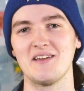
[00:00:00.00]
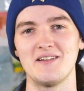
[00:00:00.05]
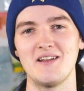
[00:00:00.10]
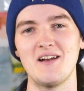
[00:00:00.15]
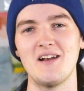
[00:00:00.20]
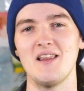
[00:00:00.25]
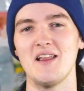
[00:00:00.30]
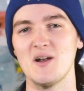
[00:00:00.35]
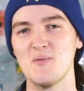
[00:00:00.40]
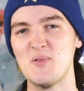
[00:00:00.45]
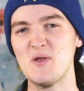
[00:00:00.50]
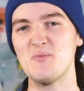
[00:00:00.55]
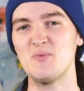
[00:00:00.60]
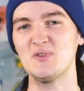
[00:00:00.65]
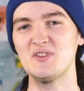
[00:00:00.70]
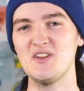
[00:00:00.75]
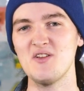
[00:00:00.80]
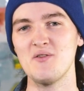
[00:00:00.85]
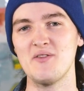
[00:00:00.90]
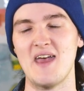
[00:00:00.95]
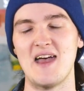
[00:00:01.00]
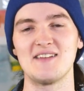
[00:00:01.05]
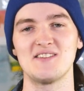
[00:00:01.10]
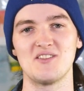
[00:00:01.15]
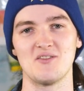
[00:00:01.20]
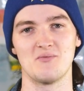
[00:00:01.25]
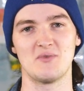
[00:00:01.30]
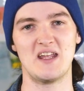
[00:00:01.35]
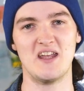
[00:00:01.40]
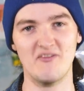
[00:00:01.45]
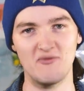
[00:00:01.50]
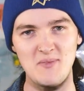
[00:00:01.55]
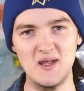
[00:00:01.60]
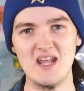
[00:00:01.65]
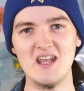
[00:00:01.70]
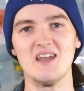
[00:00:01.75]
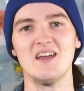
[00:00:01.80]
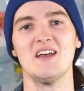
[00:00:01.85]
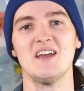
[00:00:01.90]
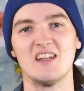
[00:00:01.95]
Not a lot of people do that, so give
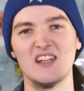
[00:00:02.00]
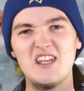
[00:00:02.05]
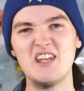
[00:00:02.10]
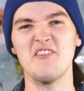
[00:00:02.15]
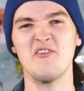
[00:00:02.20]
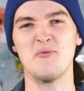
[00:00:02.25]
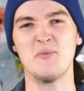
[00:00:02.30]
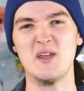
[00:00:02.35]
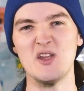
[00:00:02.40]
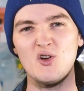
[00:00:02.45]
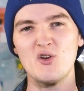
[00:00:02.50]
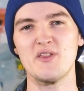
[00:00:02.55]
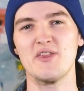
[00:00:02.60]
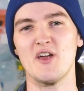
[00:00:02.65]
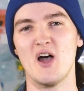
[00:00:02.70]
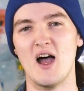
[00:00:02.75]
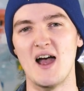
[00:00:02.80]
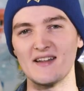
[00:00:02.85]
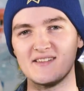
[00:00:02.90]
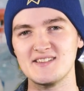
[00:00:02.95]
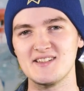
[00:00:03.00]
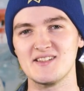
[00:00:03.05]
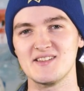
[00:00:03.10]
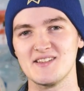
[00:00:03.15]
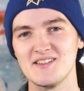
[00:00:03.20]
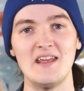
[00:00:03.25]
me give me your thoughts.